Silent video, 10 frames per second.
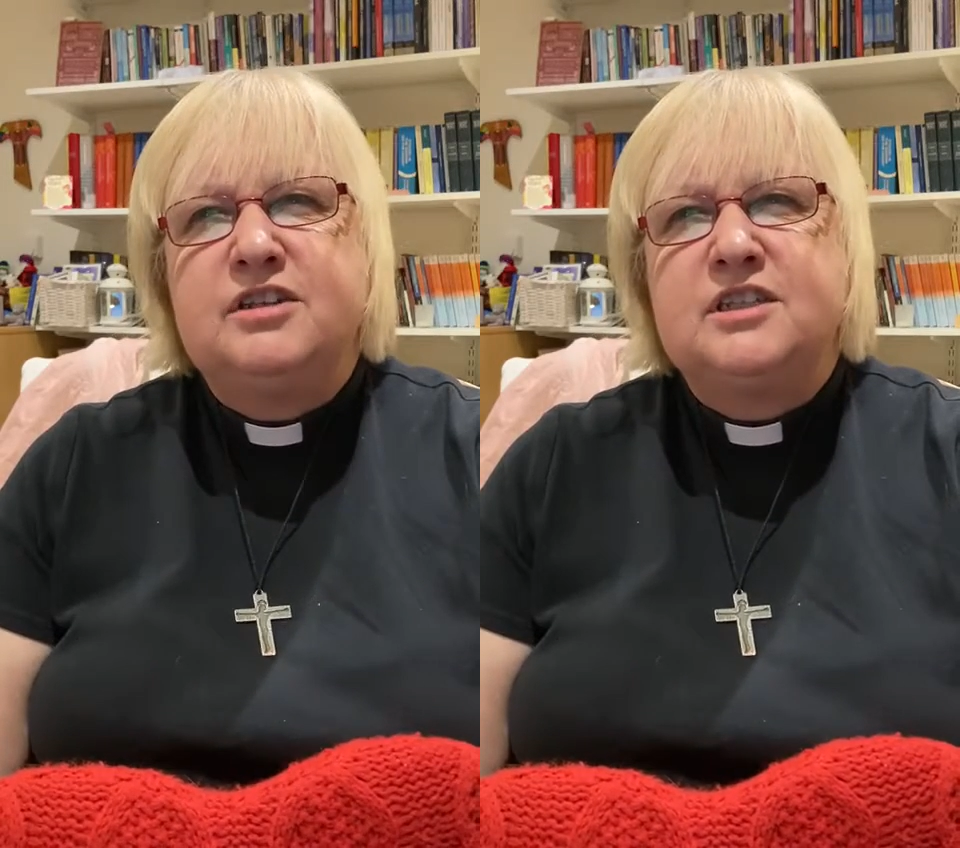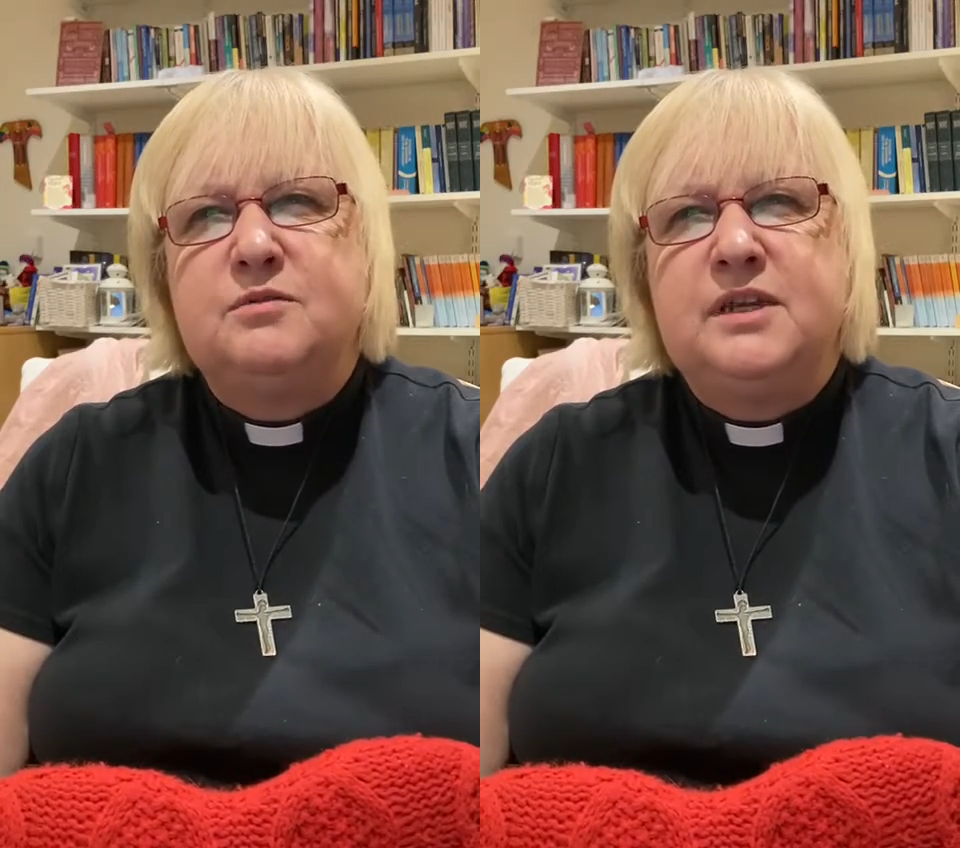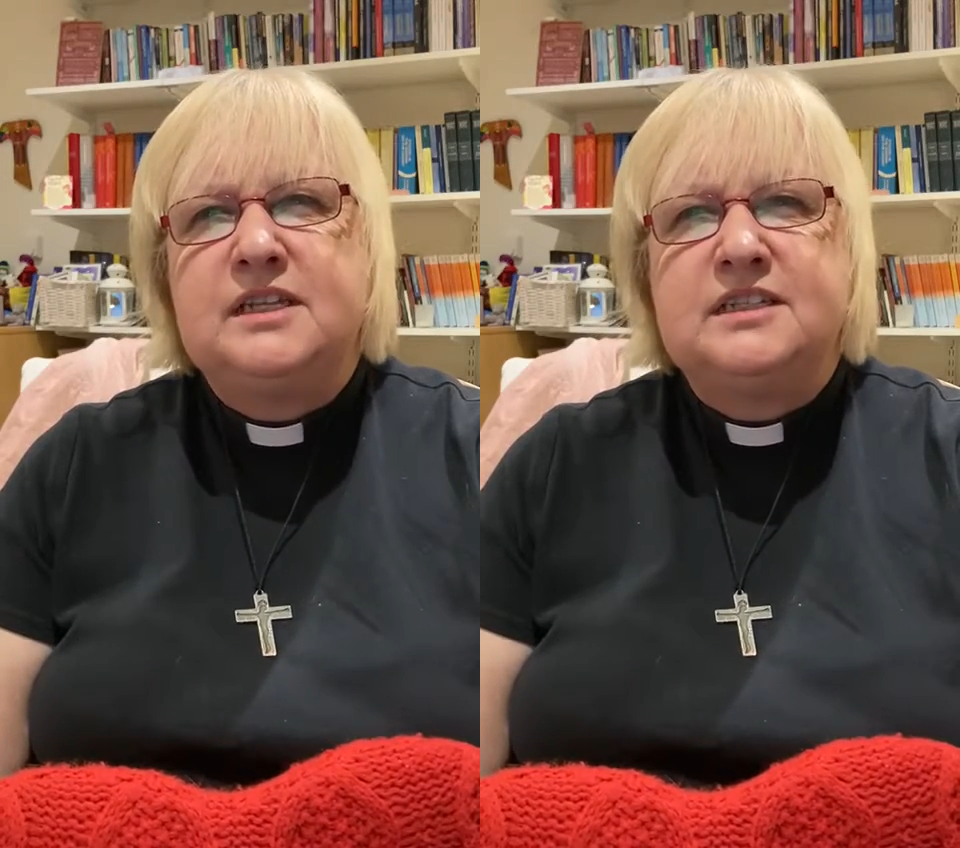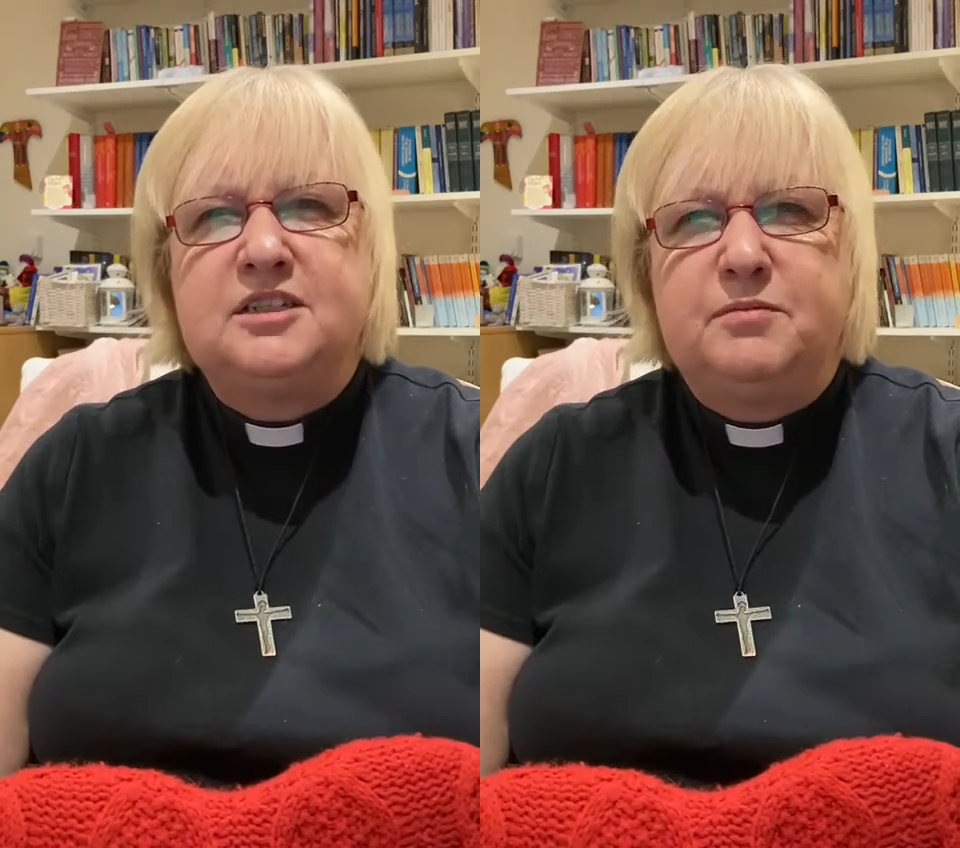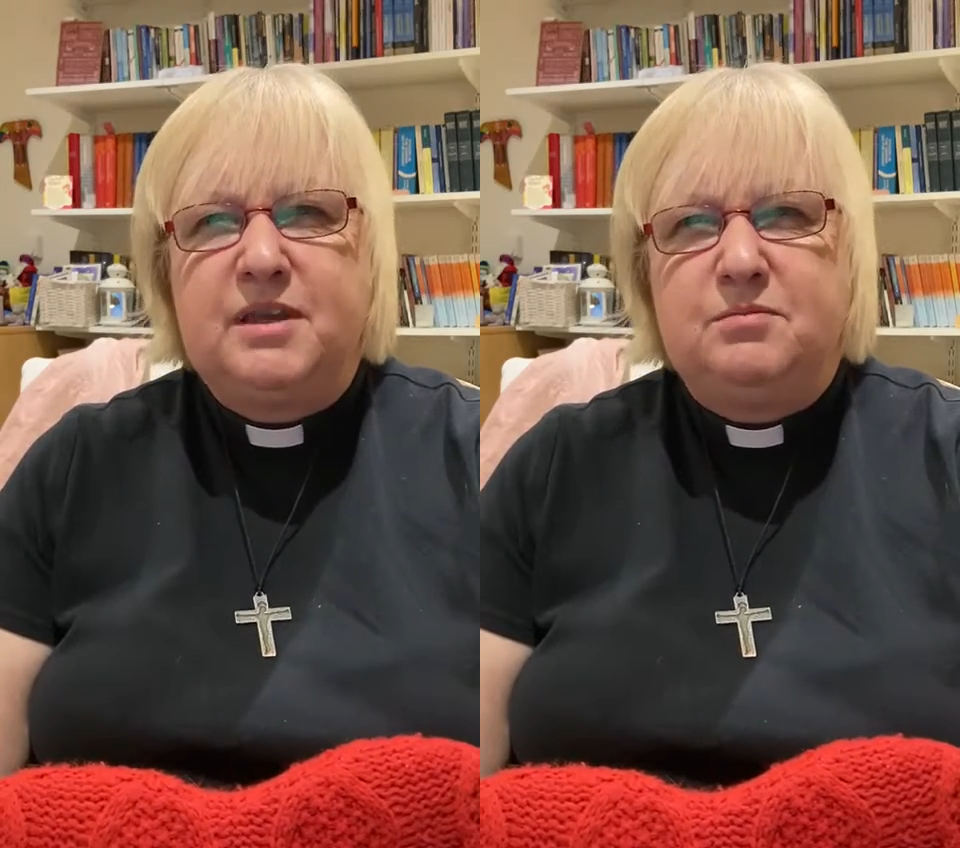is that we listen to
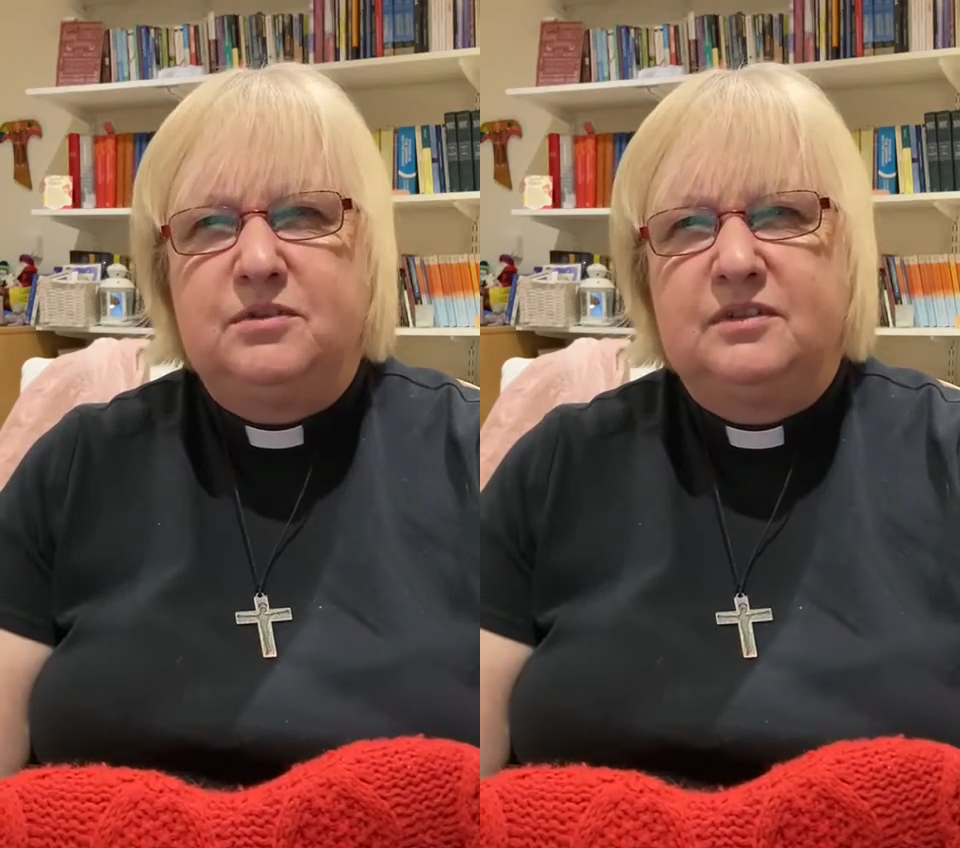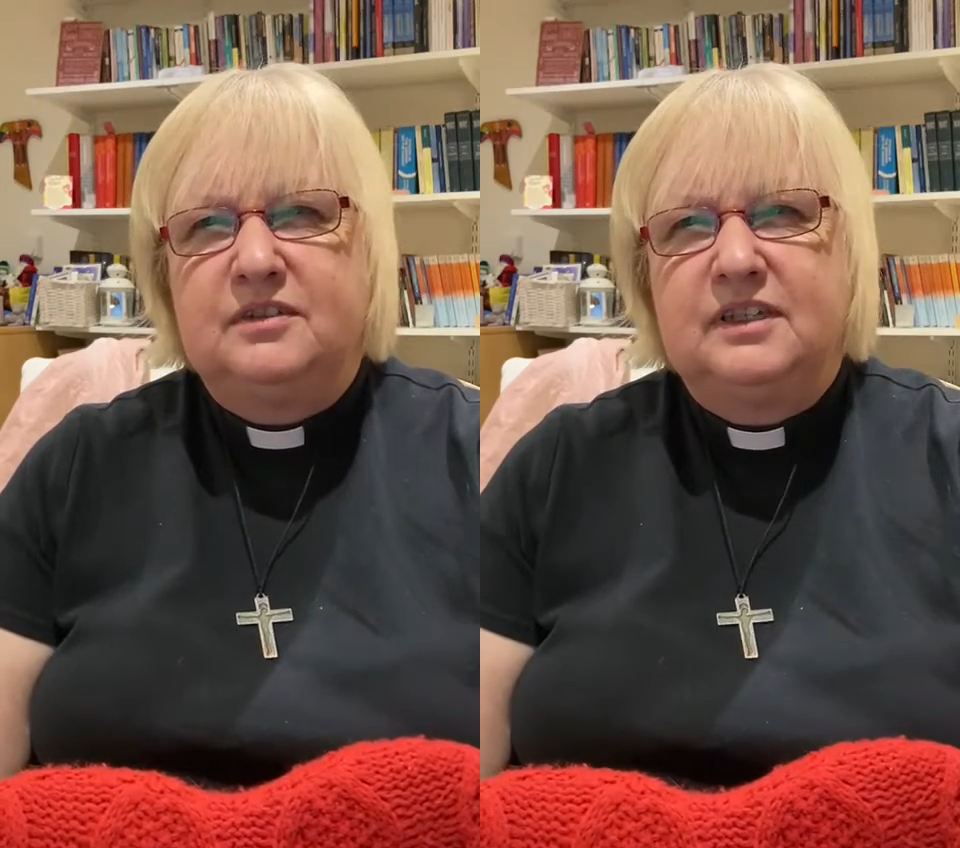people,